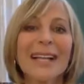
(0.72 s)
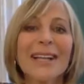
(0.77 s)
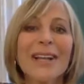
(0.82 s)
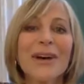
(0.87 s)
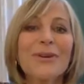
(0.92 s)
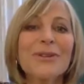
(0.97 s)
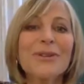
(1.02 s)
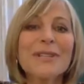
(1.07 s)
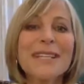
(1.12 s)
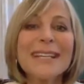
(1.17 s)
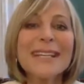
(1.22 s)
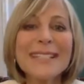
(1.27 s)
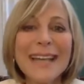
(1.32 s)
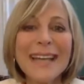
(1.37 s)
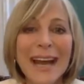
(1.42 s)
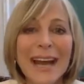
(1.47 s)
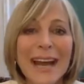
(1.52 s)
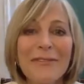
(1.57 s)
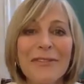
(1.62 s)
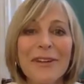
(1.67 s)
Hello,
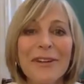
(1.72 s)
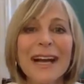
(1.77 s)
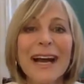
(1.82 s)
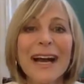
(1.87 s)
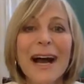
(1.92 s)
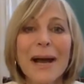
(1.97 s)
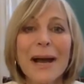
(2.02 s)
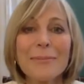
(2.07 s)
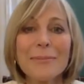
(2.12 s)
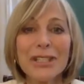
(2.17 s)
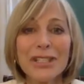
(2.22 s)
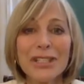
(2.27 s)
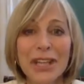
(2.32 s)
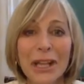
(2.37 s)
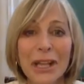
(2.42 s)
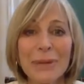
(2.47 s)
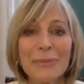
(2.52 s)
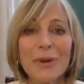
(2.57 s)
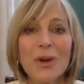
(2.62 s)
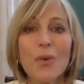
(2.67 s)
Zija Africa. I'm
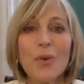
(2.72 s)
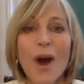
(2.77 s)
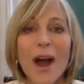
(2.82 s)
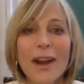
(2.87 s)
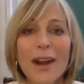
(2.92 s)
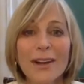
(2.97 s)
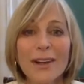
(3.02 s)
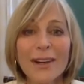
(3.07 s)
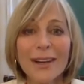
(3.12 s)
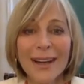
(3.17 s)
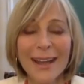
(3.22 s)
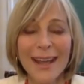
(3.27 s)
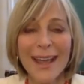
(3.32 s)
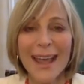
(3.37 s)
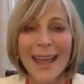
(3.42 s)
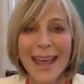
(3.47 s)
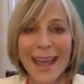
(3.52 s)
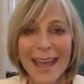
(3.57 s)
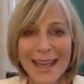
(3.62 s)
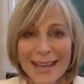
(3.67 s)
Shelly Maguire,
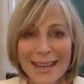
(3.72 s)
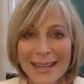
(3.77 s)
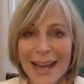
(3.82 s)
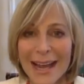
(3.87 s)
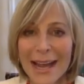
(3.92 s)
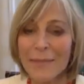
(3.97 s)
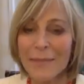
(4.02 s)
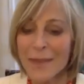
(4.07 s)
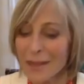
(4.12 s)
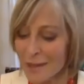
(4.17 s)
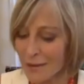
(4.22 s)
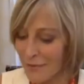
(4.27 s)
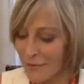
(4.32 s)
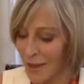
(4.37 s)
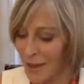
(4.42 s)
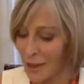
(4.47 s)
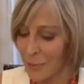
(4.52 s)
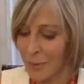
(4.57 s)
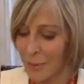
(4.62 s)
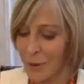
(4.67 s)
and I'm the
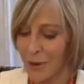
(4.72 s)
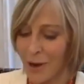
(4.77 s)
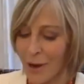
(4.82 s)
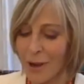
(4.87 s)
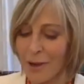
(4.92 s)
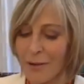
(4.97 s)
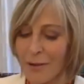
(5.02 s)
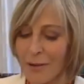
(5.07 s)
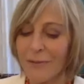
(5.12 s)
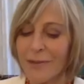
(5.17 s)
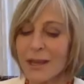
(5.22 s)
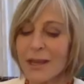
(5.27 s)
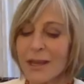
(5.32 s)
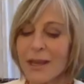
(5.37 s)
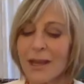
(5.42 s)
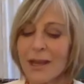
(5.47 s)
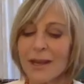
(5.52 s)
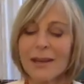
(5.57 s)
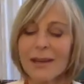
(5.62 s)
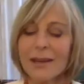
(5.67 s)
developer of
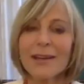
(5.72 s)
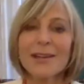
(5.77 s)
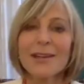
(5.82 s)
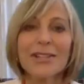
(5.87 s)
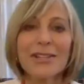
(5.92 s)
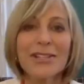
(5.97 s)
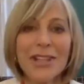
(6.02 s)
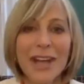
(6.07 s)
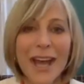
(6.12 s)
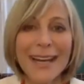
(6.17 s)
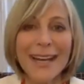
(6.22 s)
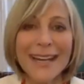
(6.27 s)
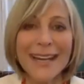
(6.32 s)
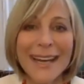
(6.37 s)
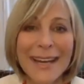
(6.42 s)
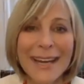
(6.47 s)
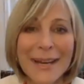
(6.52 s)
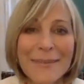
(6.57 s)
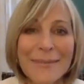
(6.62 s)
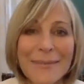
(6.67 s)
the Gen
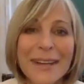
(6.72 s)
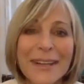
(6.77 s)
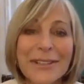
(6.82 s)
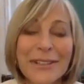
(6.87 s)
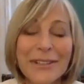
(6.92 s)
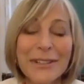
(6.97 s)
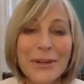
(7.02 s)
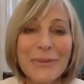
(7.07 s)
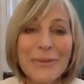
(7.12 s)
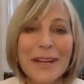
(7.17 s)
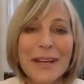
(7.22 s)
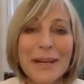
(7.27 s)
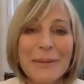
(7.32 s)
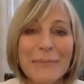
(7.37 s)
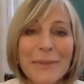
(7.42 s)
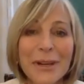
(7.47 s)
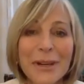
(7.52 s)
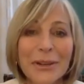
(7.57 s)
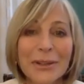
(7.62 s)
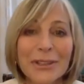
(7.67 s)
M 2-Minute
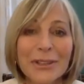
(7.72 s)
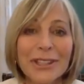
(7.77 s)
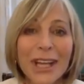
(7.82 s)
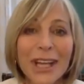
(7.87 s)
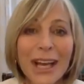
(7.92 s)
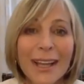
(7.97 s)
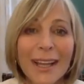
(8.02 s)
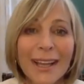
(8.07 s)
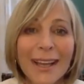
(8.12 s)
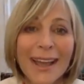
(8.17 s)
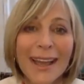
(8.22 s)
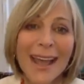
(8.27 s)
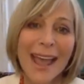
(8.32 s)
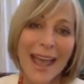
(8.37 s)
Miracle Gel,